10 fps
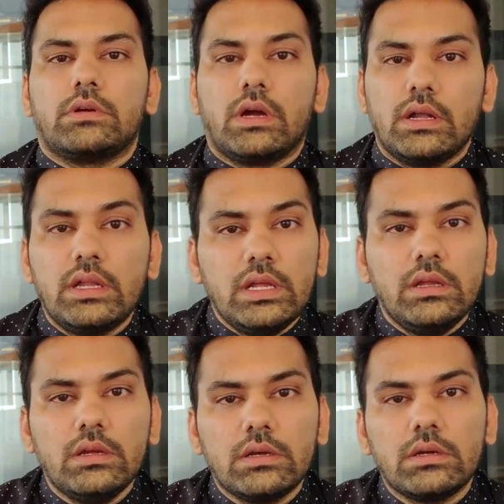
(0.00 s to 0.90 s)

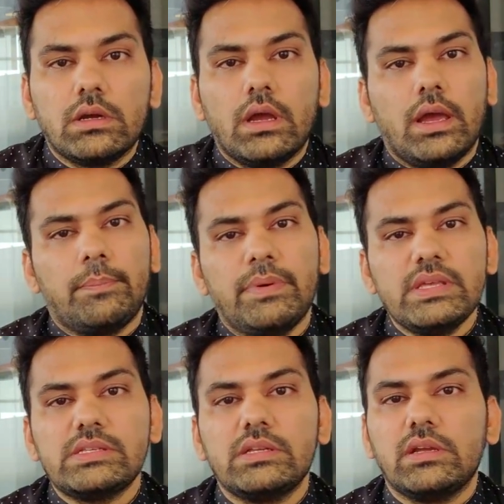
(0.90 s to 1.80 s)
Cutting and
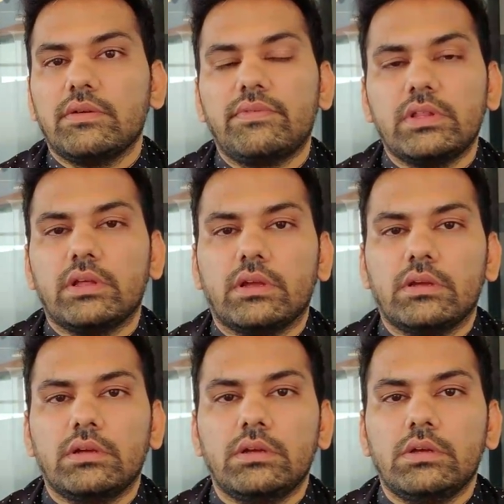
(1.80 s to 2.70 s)
pasting everything.
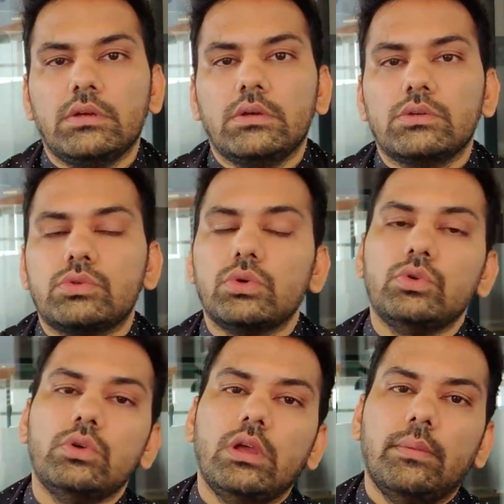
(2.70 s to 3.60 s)
So
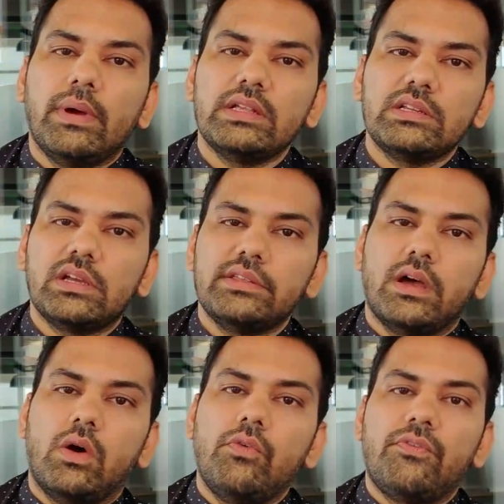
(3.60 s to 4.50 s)
you imagine guys
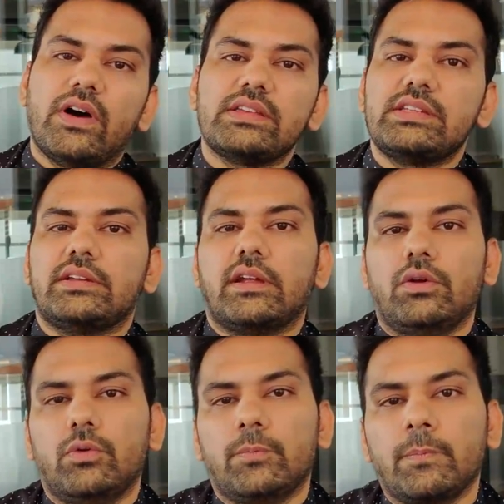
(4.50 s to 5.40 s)
how fast it can
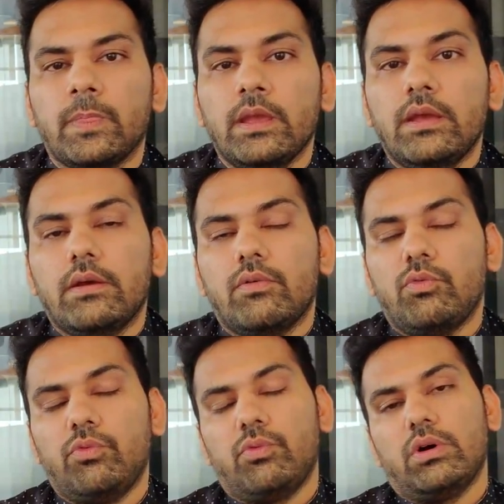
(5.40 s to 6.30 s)
be.
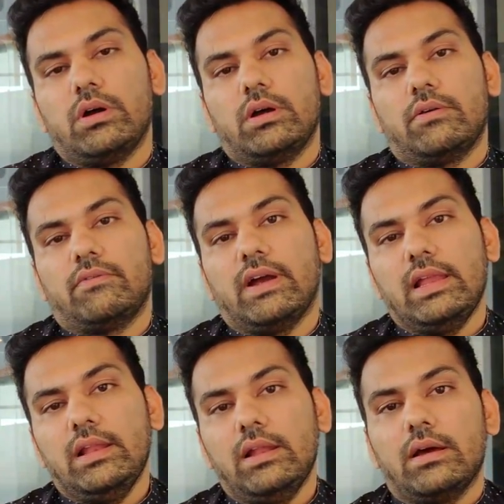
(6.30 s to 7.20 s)

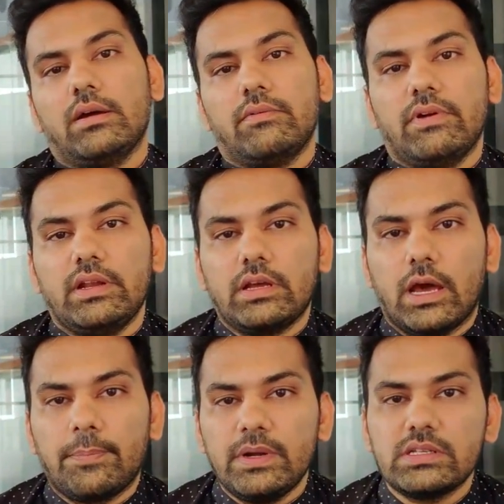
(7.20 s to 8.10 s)
While when
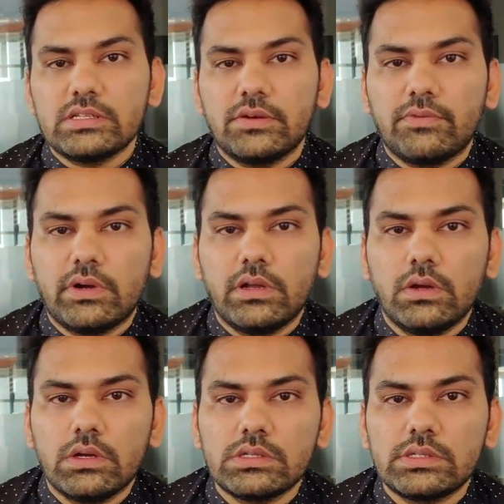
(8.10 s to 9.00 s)
carpenters are
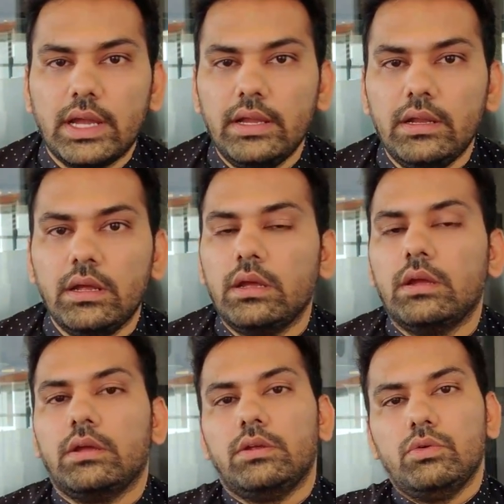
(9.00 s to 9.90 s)
working on a site,
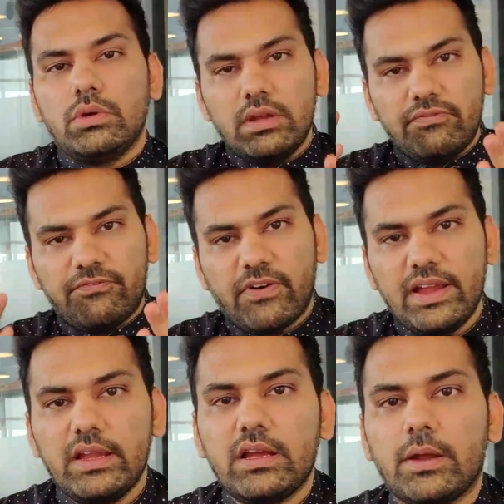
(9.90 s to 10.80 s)
you keep
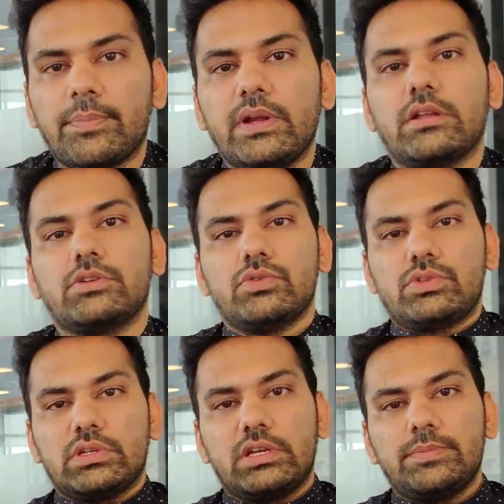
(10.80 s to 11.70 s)
5
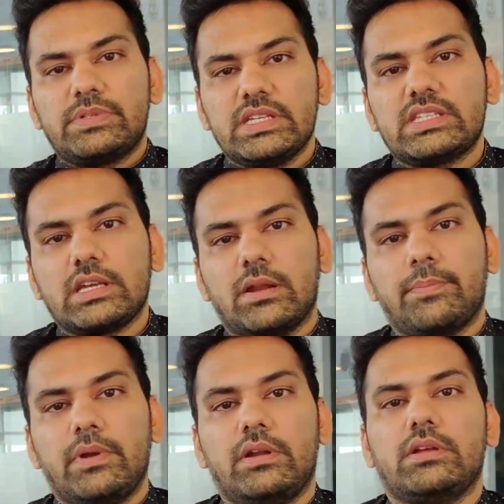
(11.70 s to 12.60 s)
carpenters, you keep 6
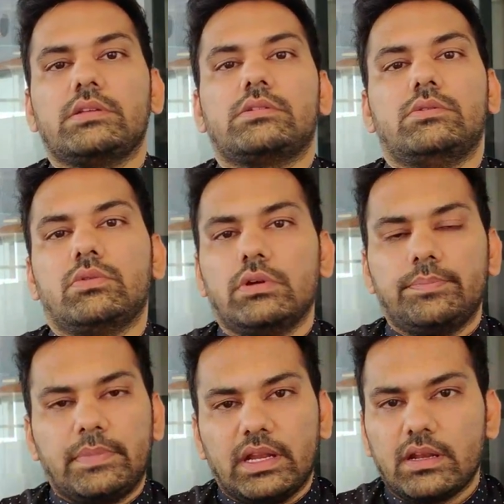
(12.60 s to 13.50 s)
carpenters, you
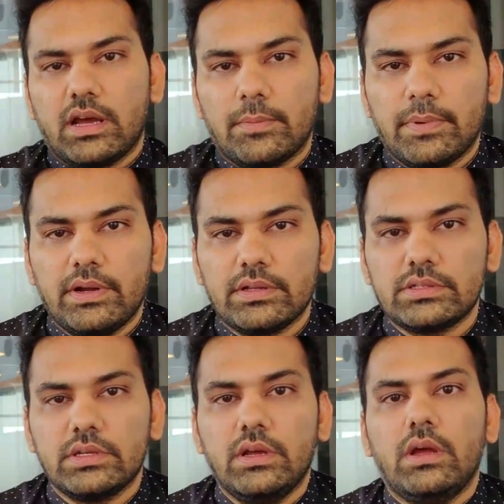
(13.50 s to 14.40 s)
keep 10 carpenters.